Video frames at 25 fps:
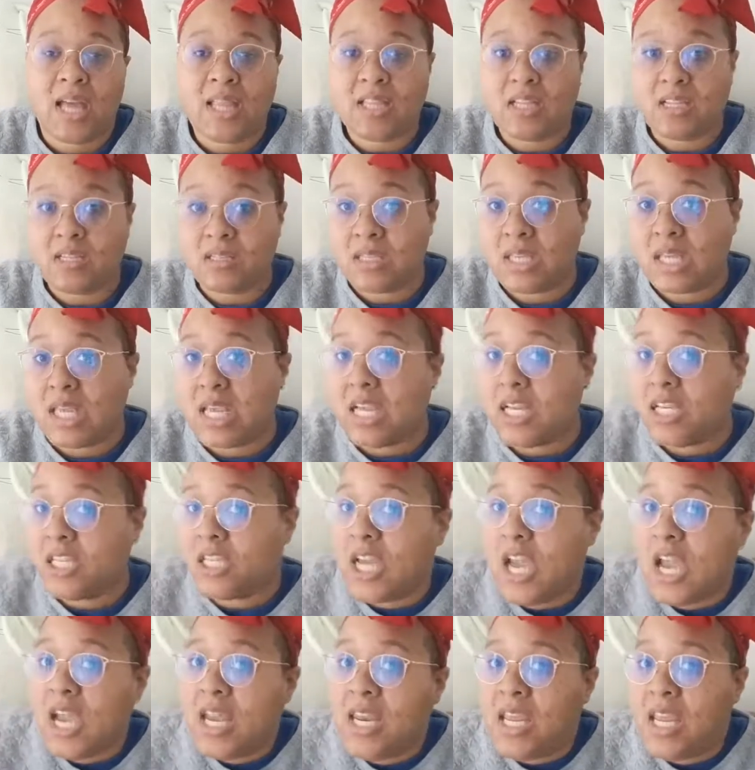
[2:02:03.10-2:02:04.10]
Seeing
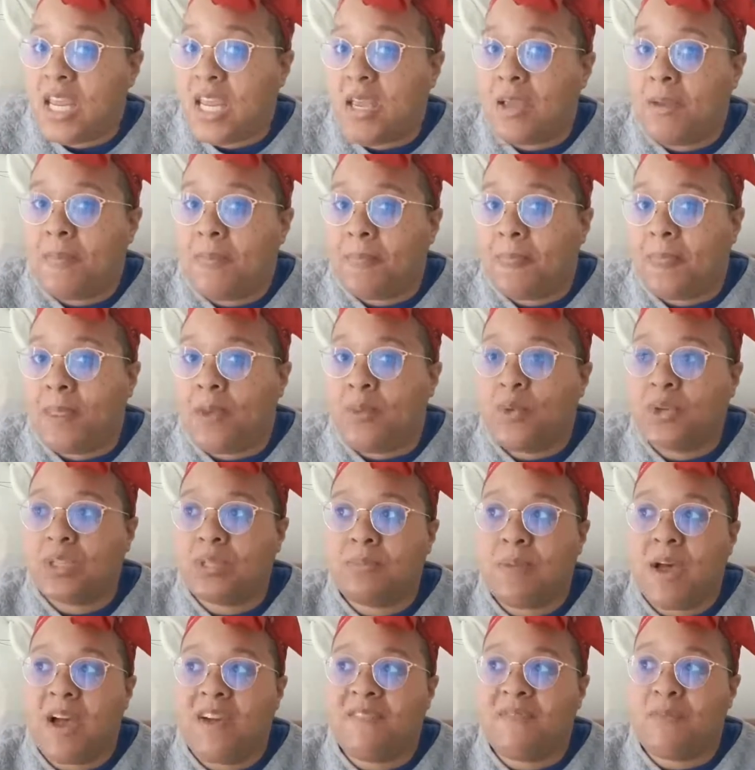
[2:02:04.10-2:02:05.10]
SHINee was
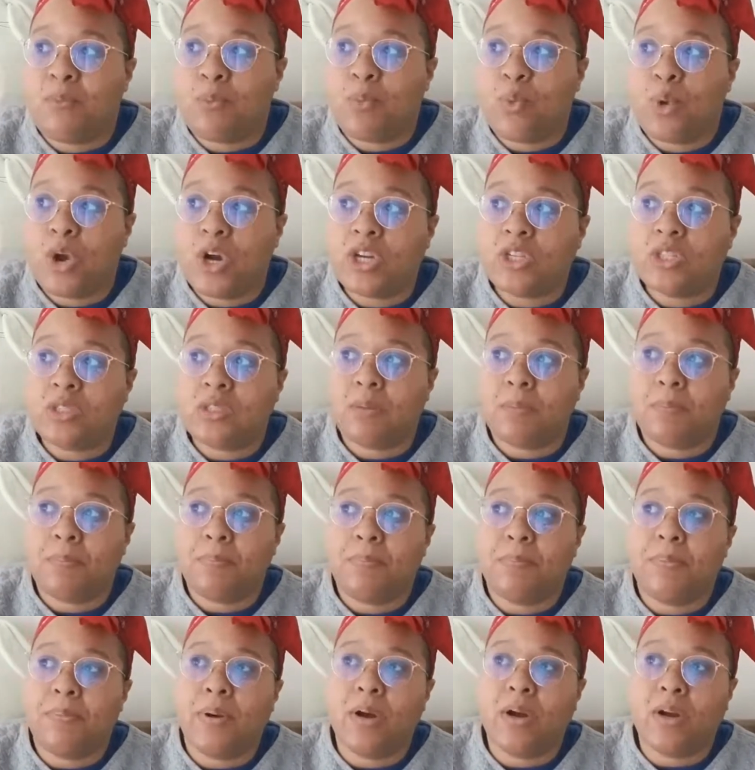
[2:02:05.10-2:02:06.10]
my worst
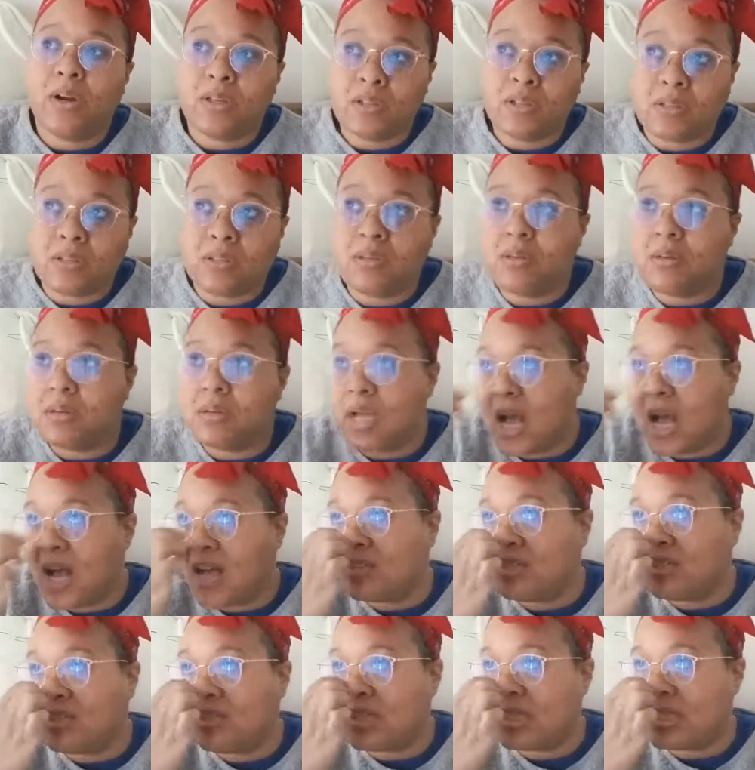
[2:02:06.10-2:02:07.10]
personal
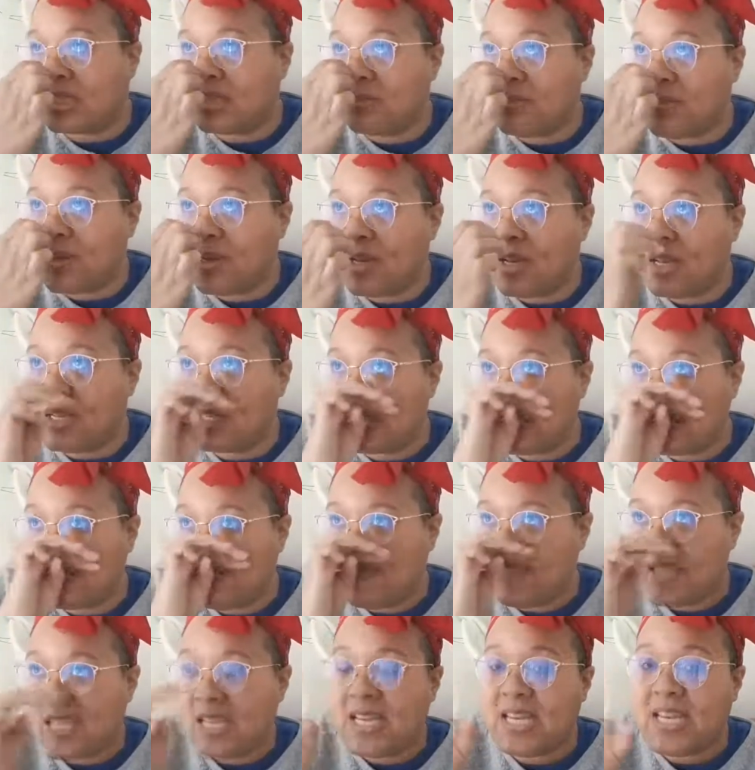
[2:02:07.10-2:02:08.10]
concert experience,
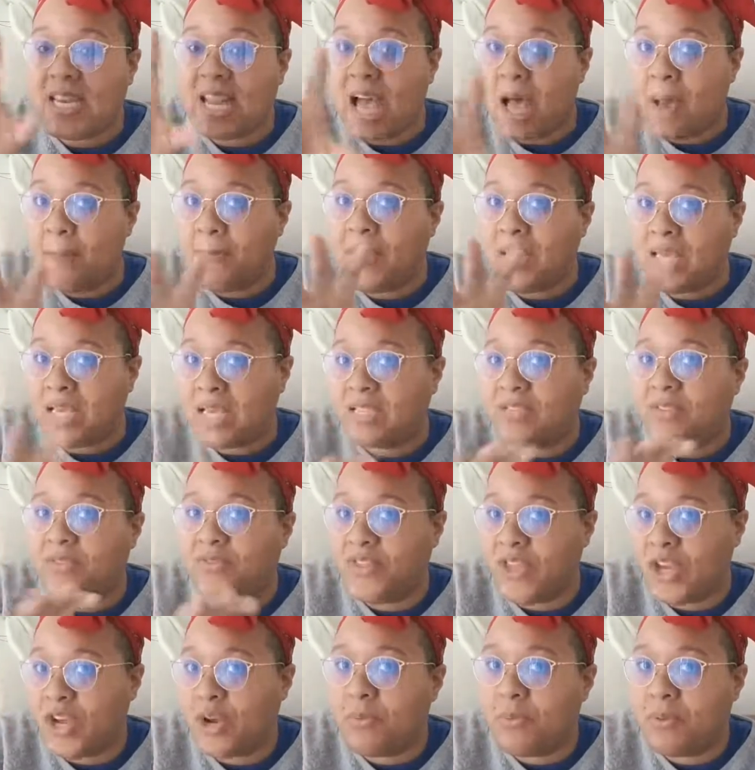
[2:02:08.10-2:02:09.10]
not because of
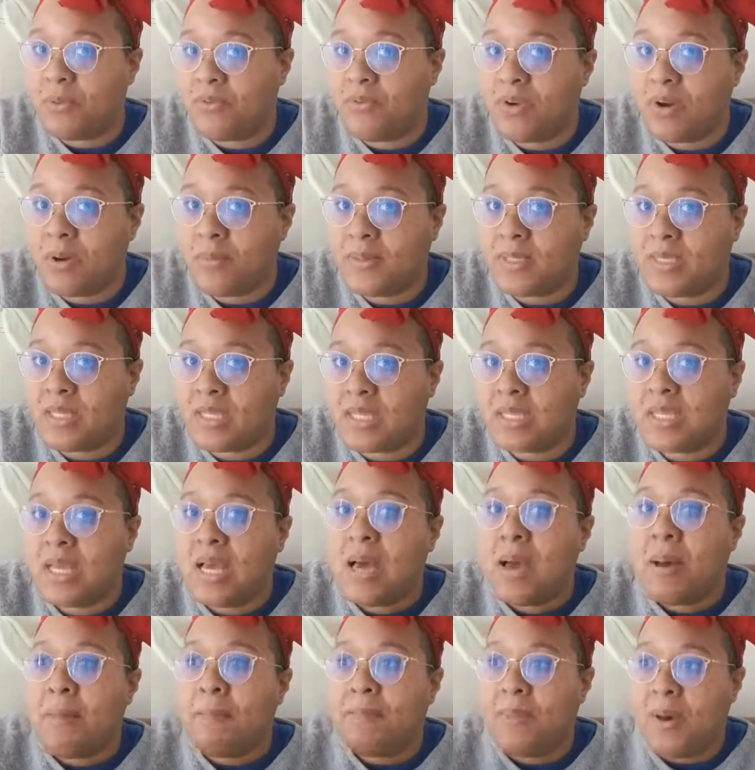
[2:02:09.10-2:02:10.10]
their performances,
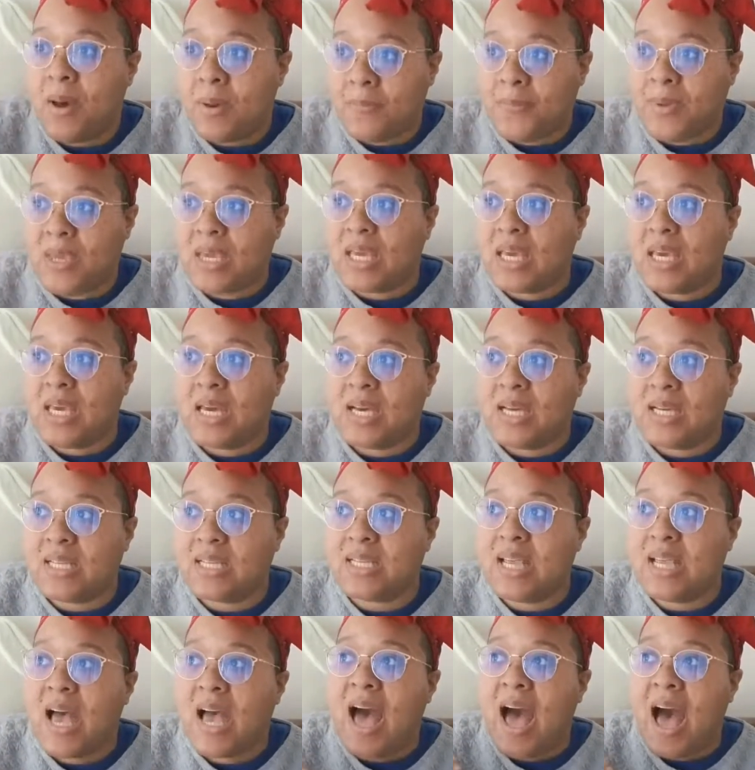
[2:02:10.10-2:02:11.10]
but
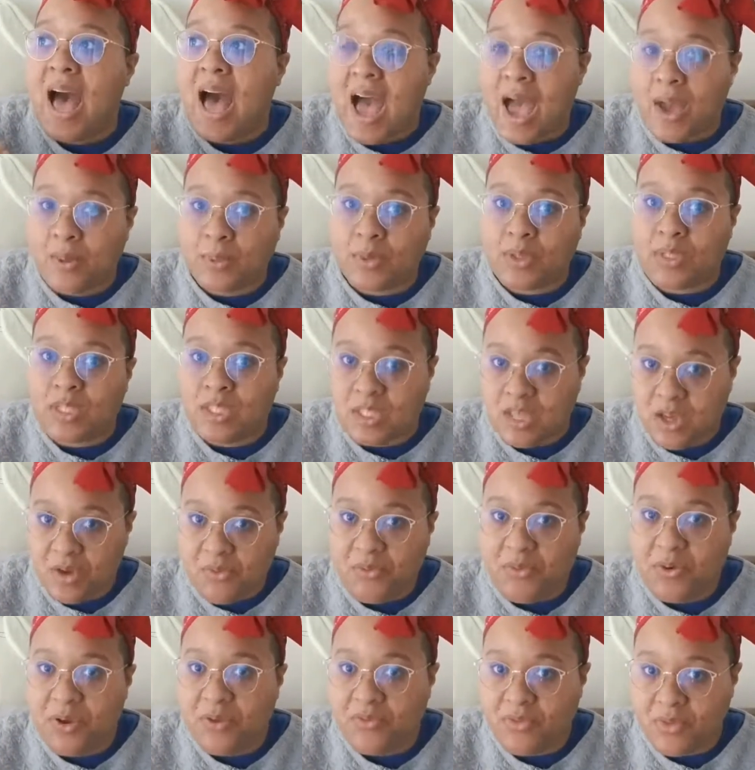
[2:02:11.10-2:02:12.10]
because I was
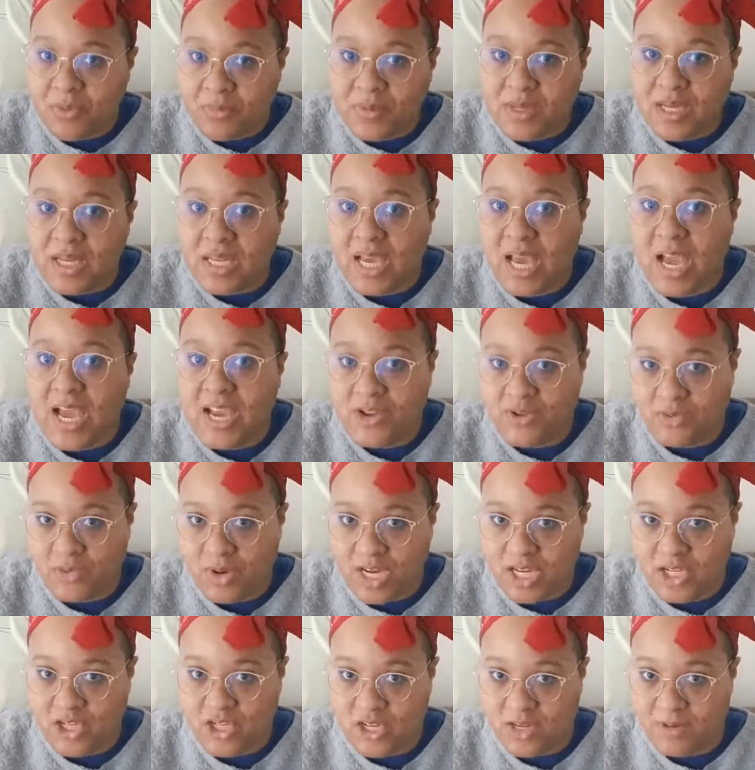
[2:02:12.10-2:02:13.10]
suffering from
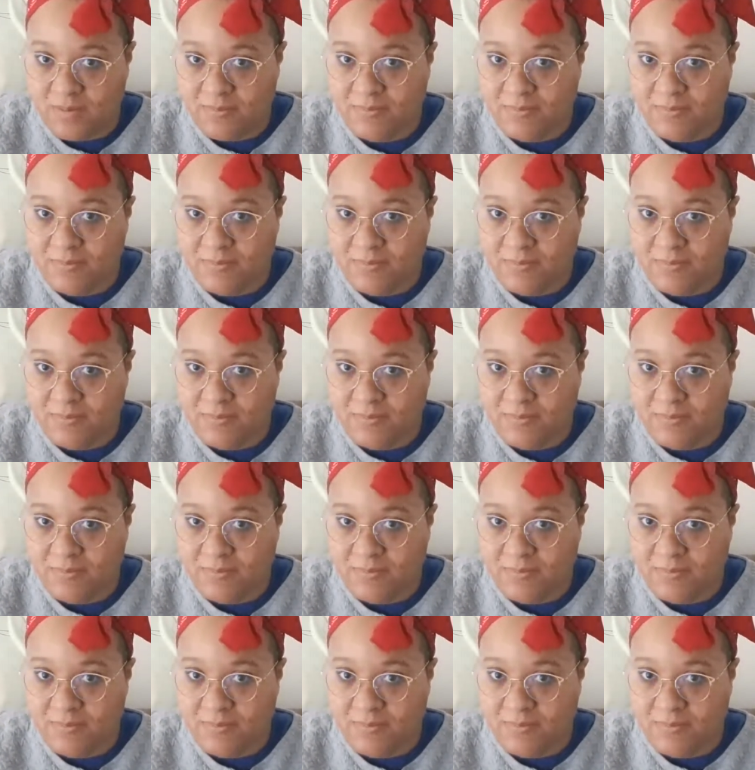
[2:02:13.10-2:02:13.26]
dehydration.